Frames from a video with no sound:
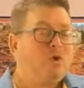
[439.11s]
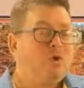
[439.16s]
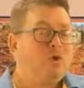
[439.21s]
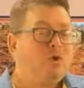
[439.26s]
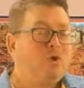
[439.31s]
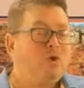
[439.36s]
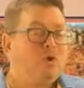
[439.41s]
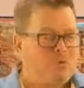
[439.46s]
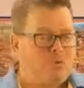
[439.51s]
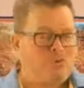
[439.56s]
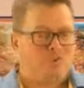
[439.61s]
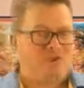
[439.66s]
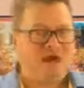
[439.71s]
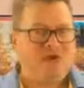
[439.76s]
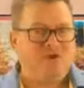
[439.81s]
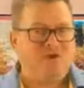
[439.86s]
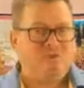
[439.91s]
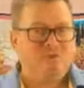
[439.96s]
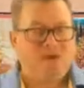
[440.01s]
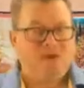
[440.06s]
more value,
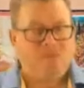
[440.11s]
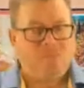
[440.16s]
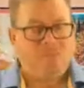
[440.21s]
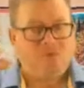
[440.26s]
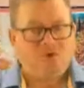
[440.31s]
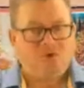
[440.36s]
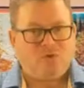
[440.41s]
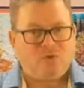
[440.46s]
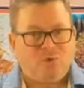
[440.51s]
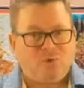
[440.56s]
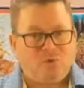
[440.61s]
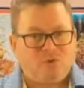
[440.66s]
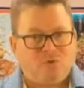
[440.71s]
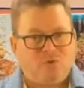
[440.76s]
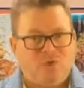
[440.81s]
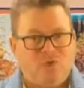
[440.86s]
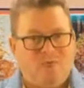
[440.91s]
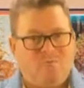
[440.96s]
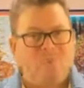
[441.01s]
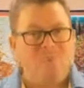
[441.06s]
meaning we're doing
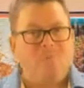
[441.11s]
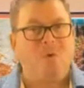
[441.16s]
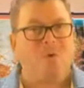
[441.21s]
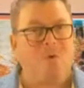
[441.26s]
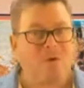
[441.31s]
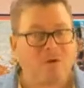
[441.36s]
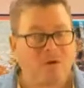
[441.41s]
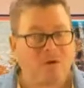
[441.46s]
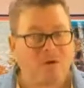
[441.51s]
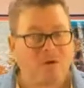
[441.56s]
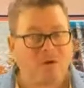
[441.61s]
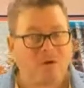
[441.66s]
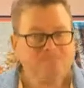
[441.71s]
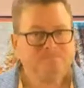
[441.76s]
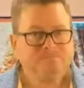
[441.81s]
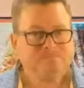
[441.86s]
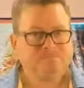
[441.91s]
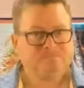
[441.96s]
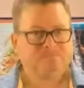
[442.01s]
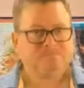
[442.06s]
more,
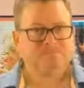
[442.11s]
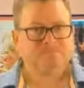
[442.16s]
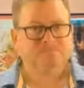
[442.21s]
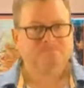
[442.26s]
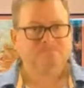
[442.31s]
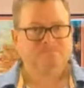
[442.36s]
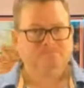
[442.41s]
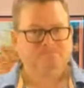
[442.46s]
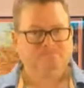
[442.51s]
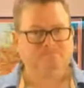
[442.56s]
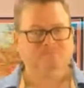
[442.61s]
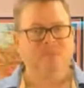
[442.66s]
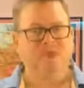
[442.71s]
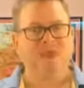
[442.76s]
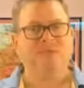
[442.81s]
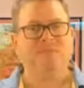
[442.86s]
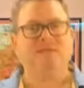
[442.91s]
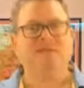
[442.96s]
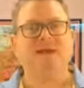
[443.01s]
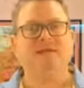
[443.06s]
and
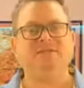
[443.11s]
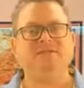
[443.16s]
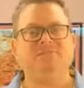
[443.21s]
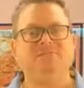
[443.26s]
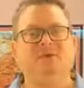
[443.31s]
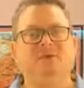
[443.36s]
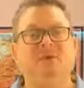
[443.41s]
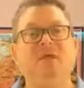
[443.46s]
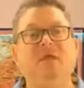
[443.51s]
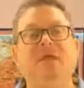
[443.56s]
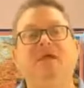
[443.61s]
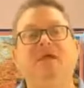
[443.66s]
the customer is